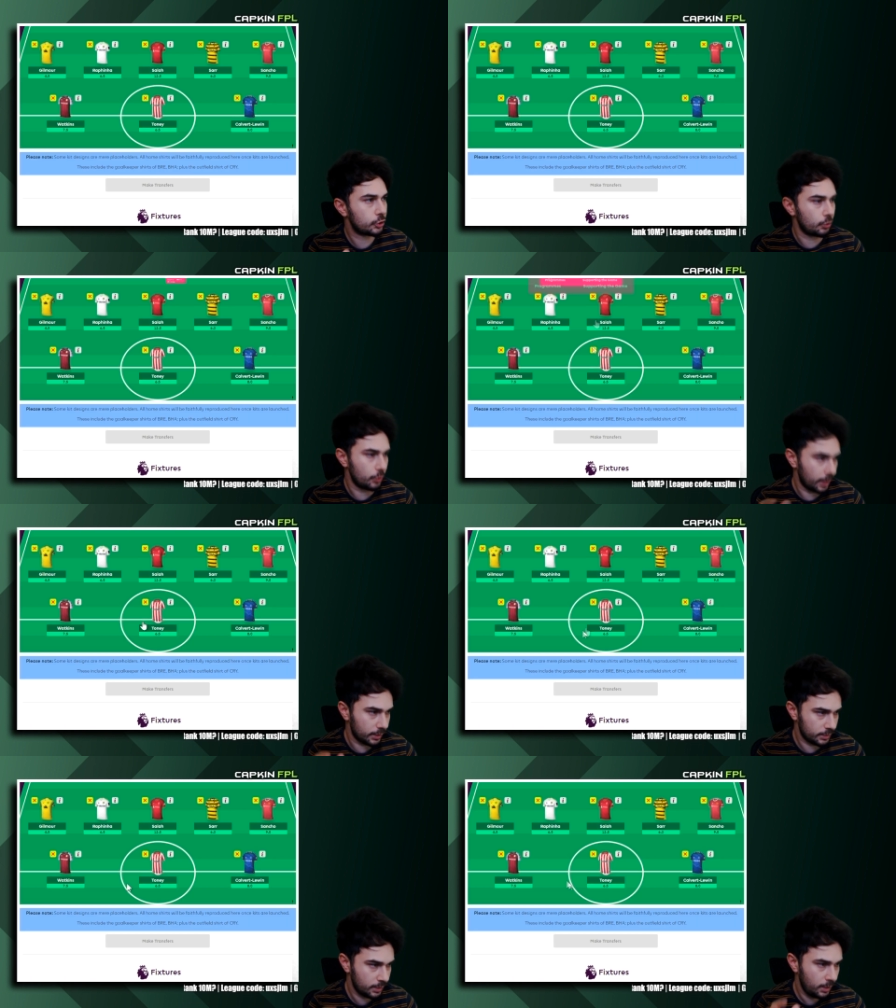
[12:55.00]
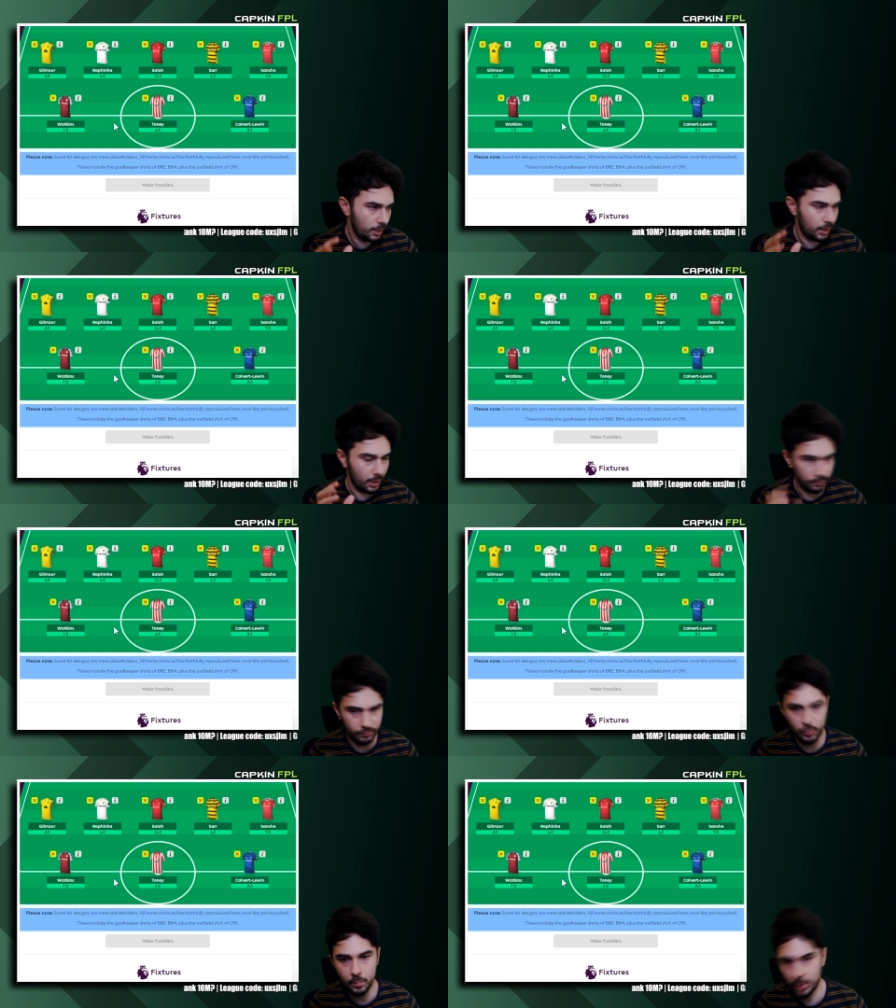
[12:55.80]
you guys a
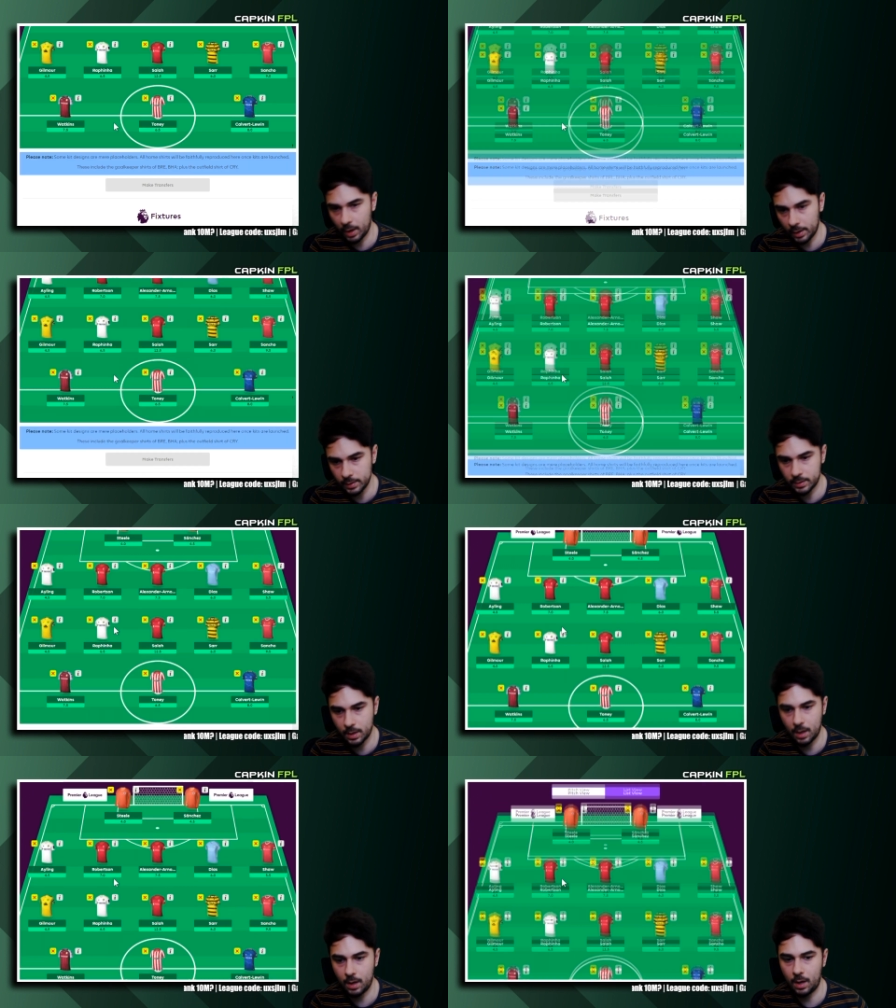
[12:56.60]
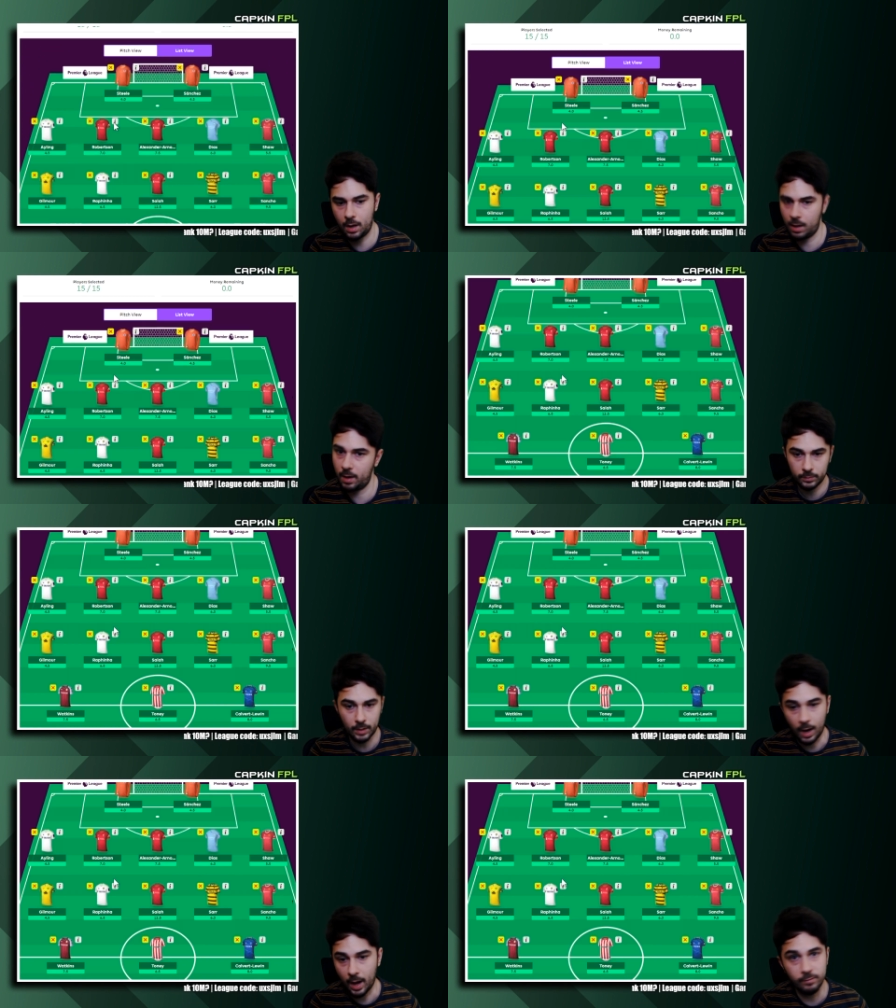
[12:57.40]
few players that I have
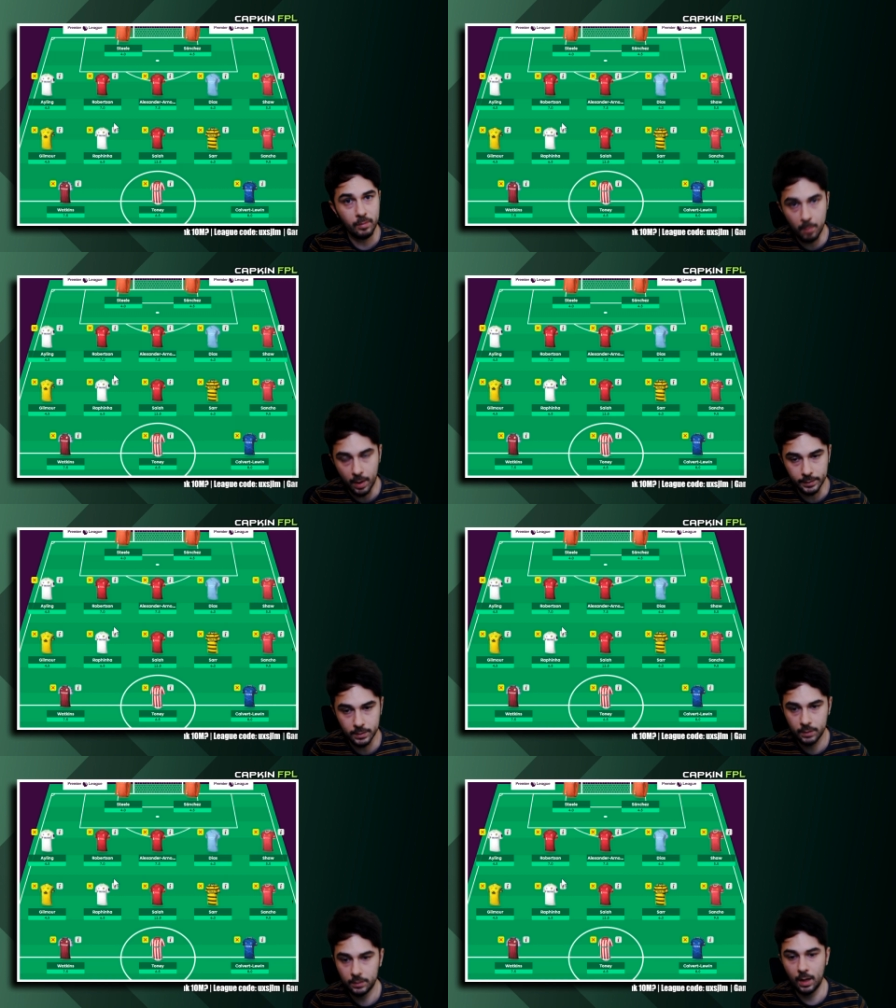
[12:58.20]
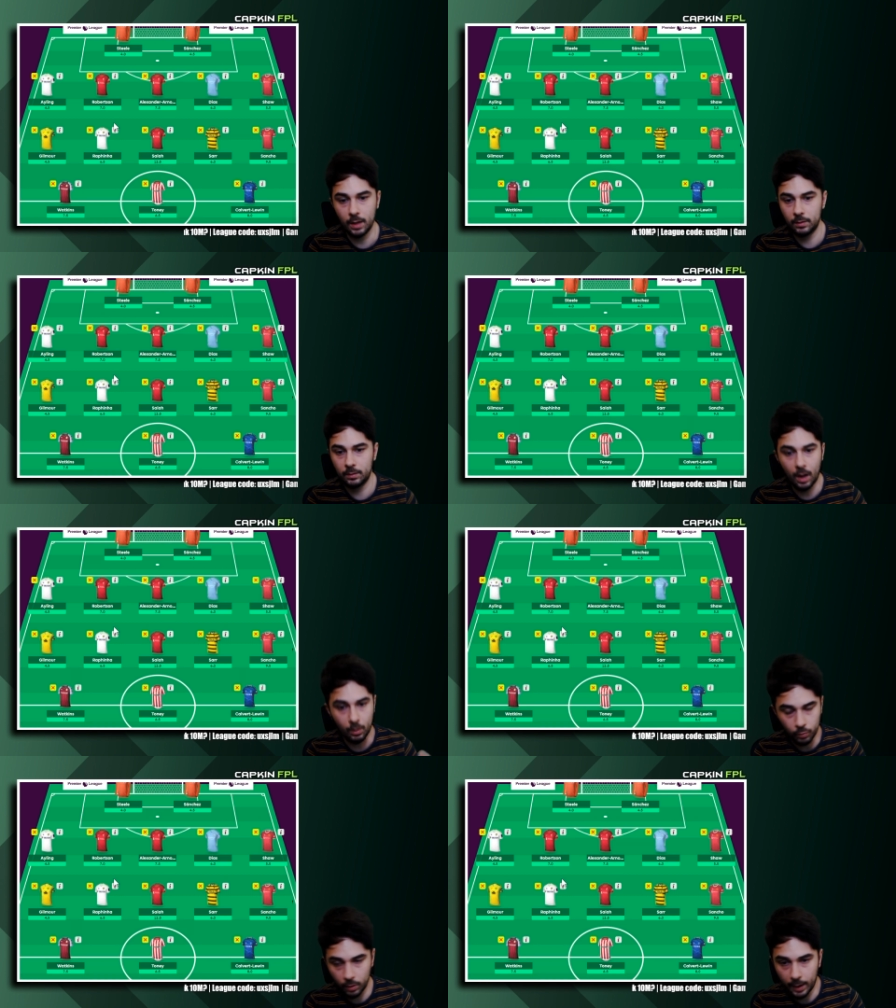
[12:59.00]
I have in mind that I
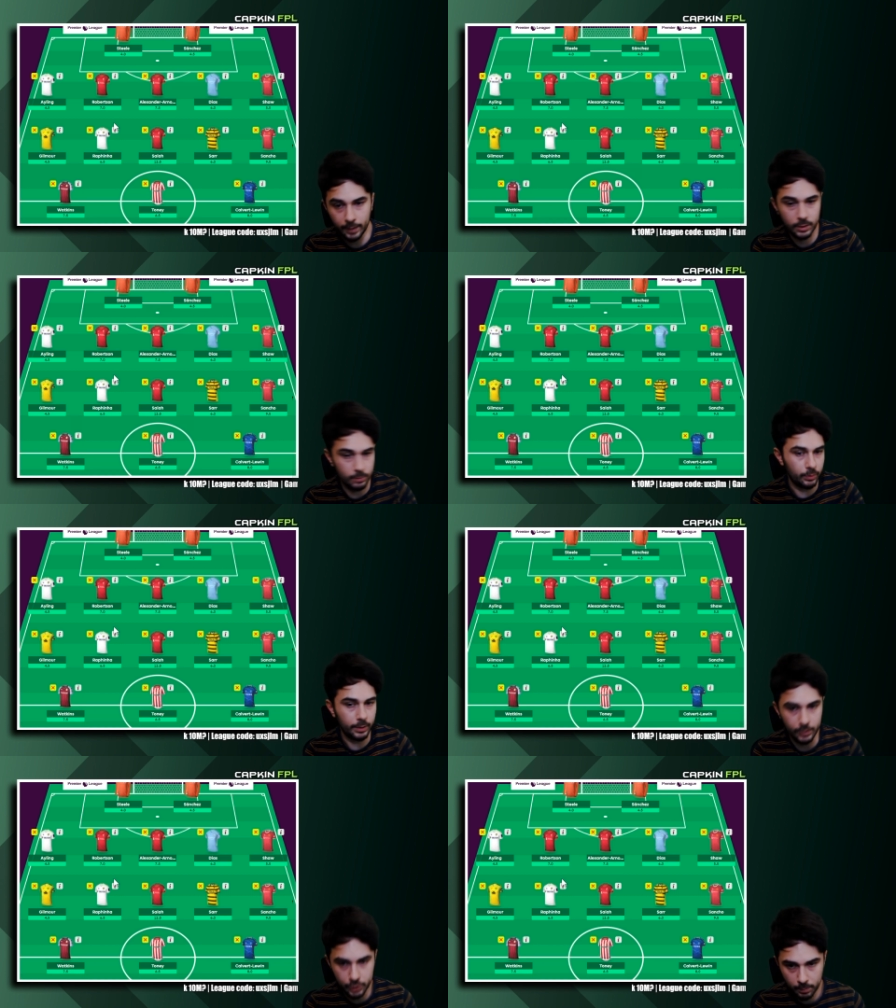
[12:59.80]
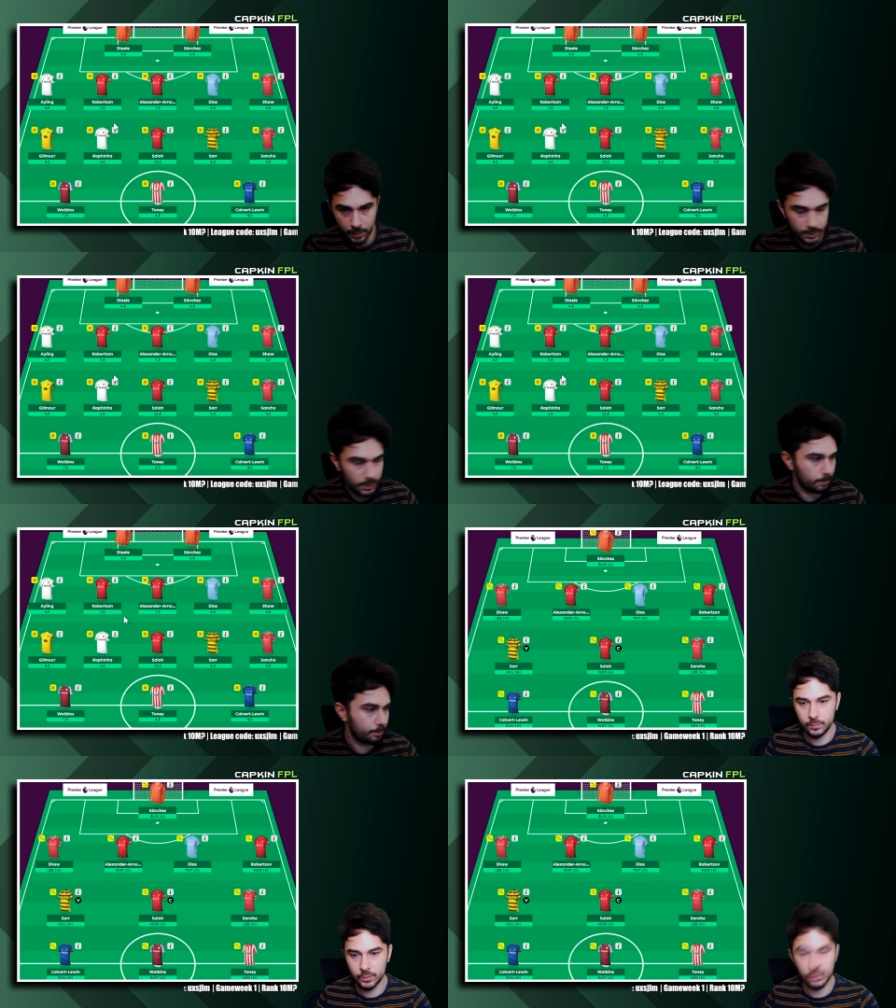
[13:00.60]
would like to bring into my team.
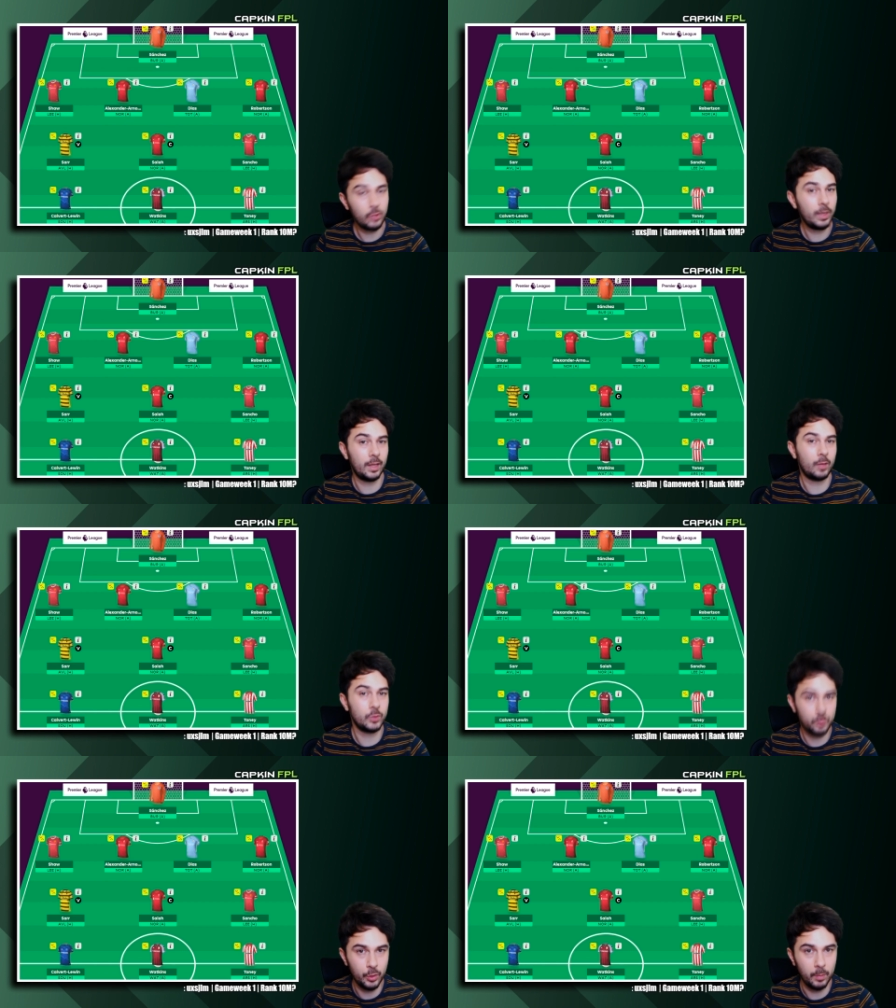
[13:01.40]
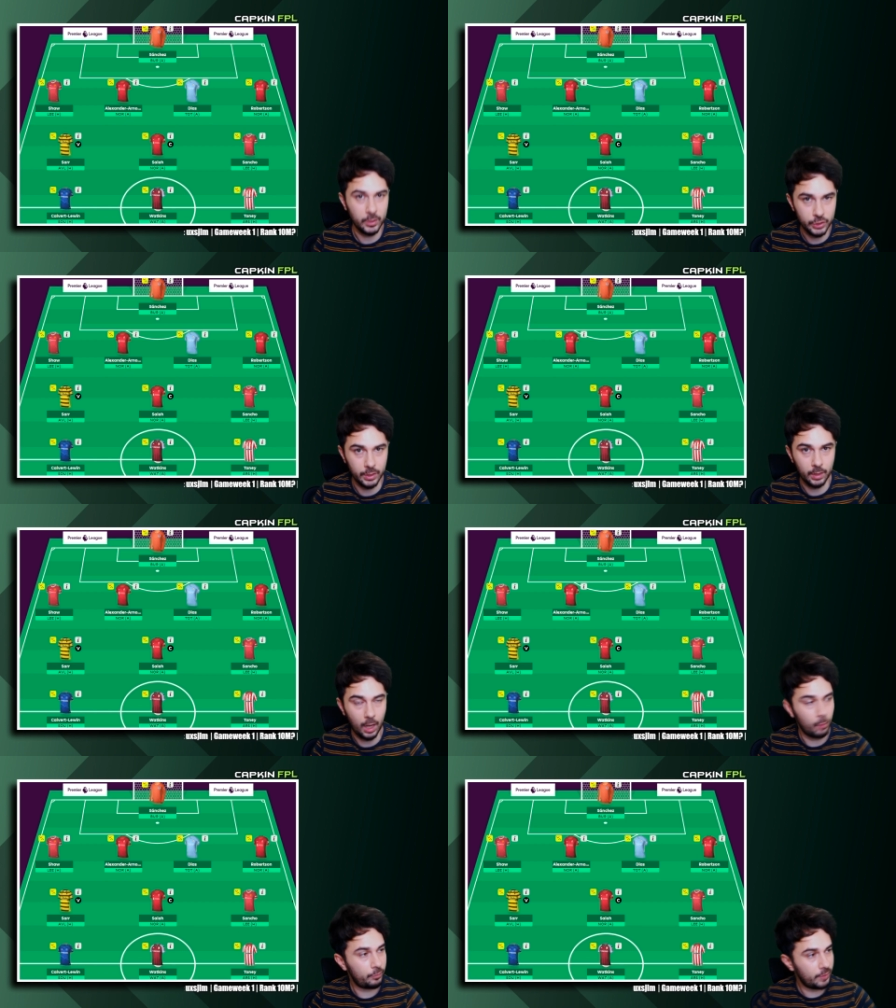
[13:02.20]
So yeah, that was pretty much it. I
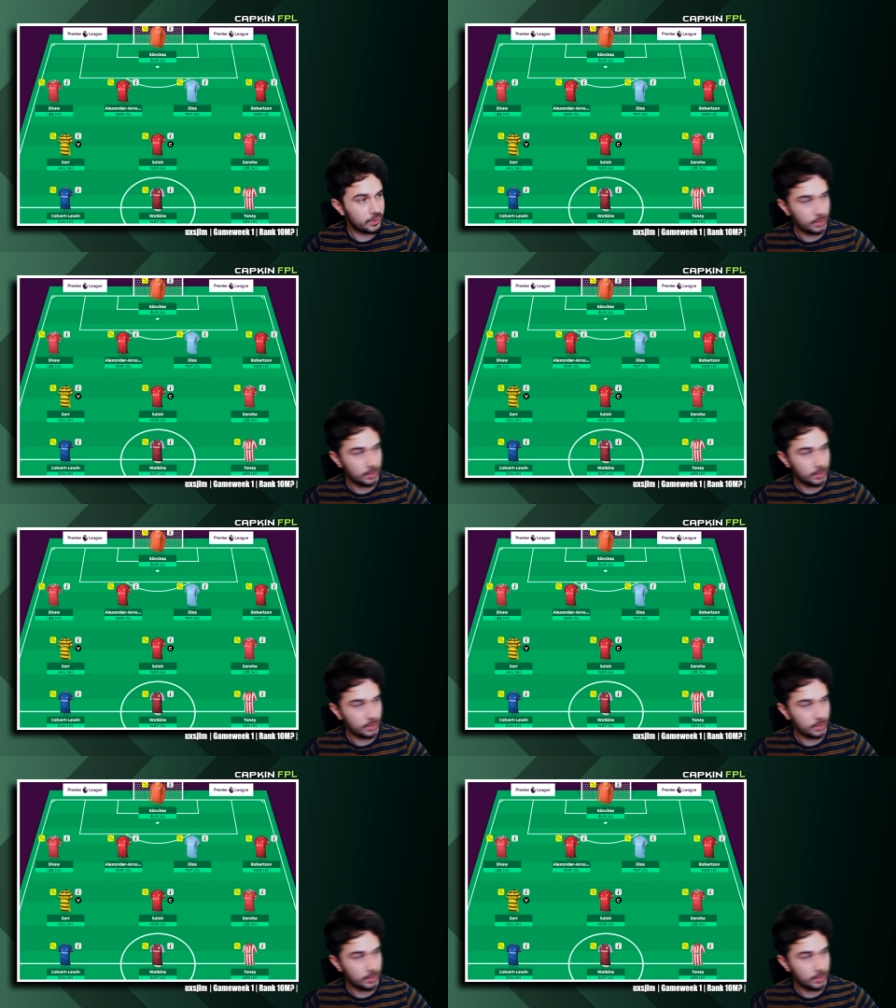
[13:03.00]
will fix up